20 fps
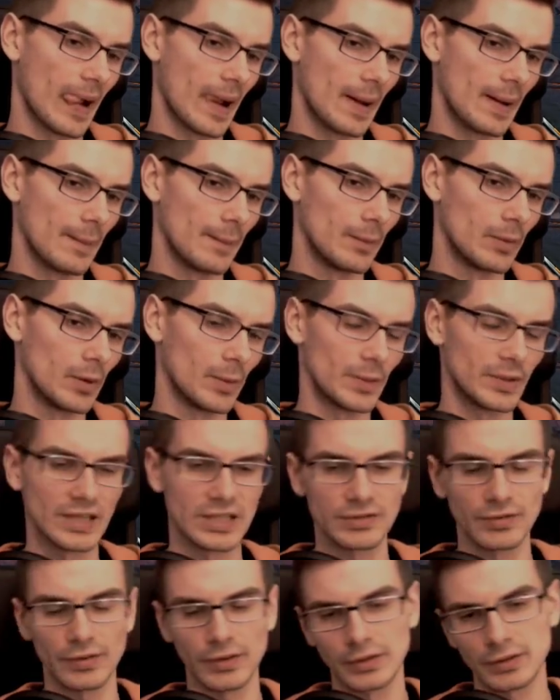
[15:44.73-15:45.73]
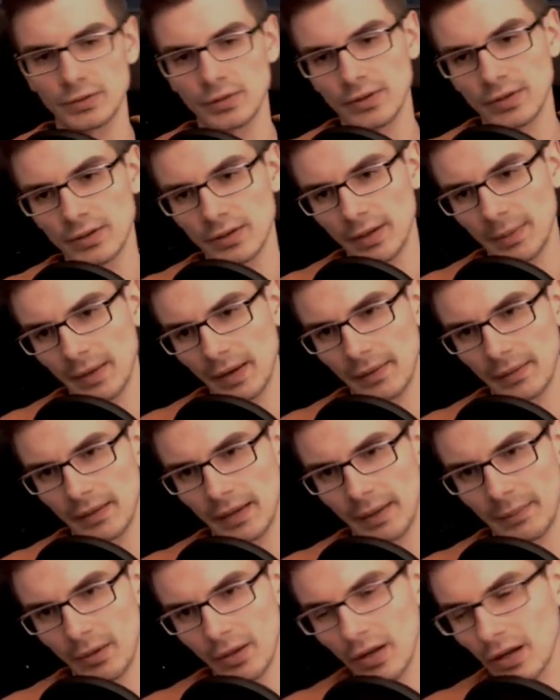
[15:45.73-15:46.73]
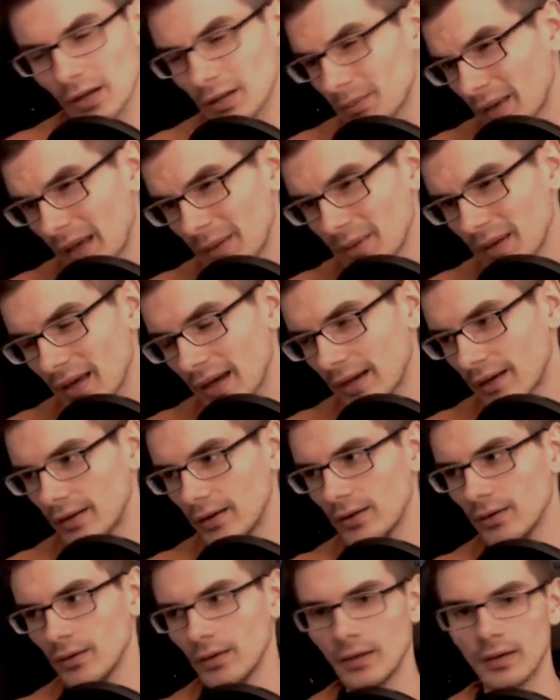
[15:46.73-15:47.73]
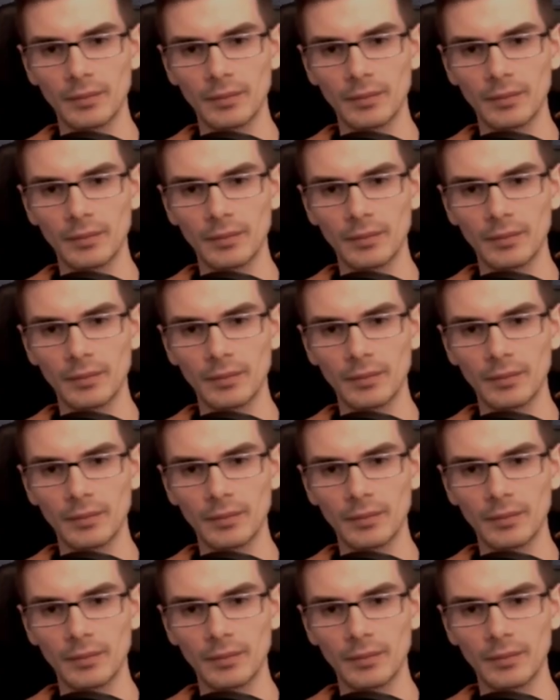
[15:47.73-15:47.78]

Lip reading: more potential for the 2 to not get blocked. Maybe, I don't know.